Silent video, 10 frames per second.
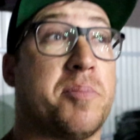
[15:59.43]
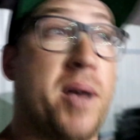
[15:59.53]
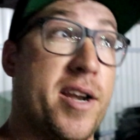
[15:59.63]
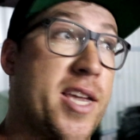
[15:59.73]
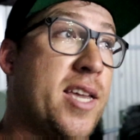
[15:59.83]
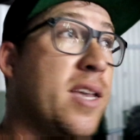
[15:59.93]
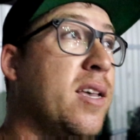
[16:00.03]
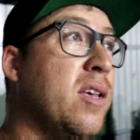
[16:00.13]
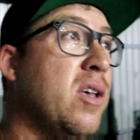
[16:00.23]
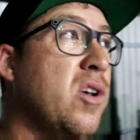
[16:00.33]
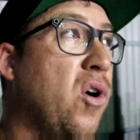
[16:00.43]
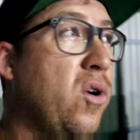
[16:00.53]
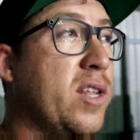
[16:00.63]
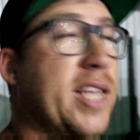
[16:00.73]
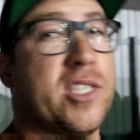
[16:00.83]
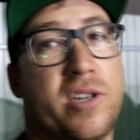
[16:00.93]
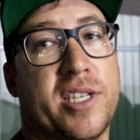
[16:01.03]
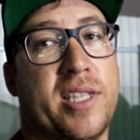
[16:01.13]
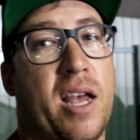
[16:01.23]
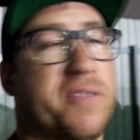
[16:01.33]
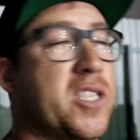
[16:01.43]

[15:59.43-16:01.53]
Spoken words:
money, all of that of stuff.